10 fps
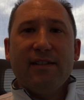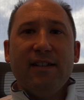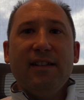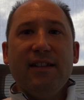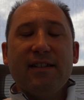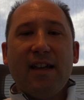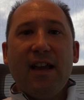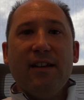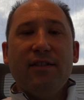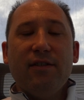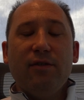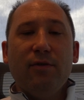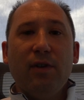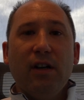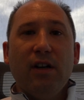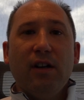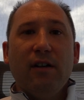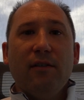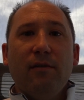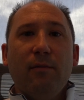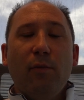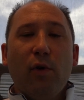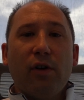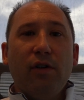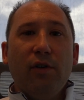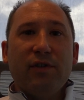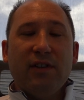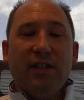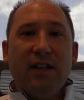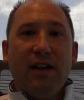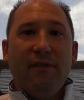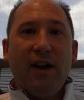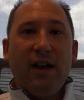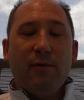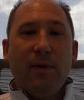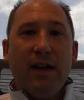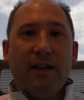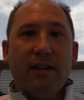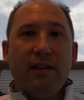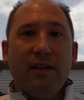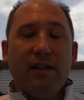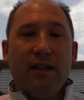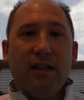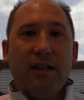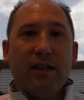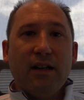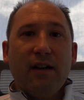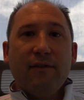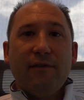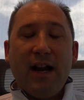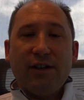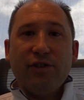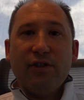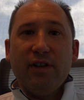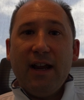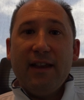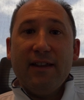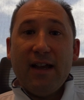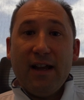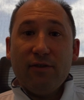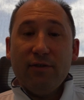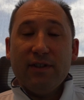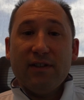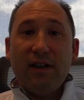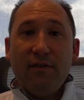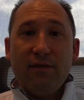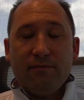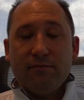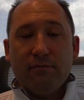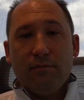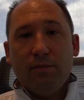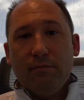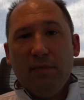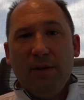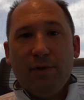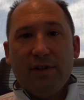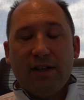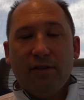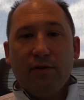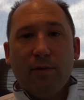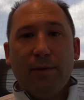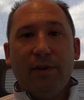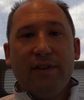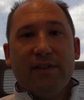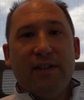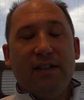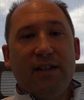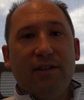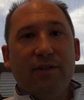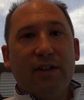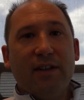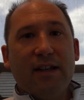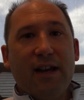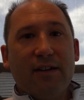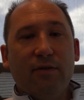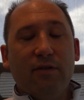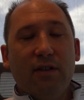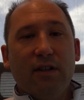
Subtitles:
CT scan to more closely evaluate the fracture and the ankle itself. In particular, we want the CT to look at the ankle.